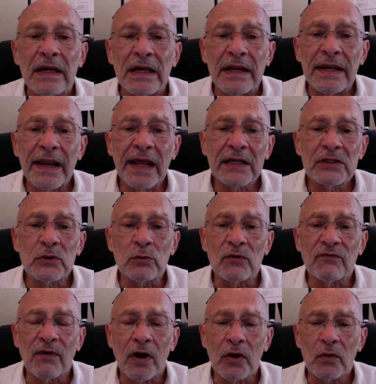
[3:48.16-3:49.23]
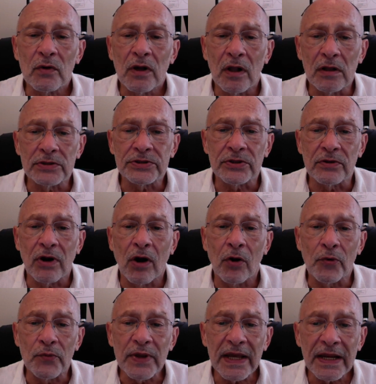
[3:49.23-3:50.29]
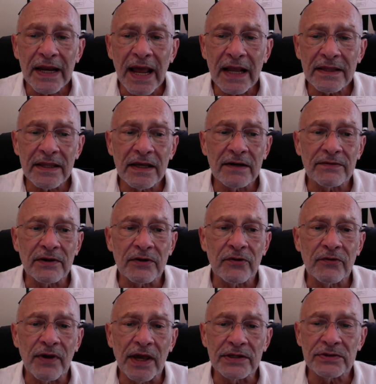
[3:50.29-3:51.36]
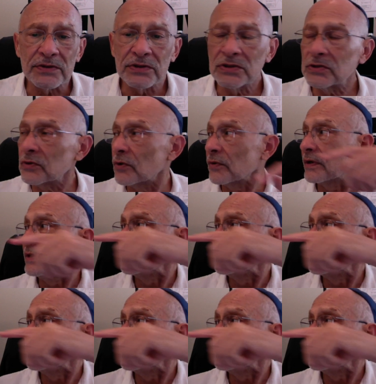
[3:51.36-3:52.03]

Next would follow culture, our reenacting of the creation story.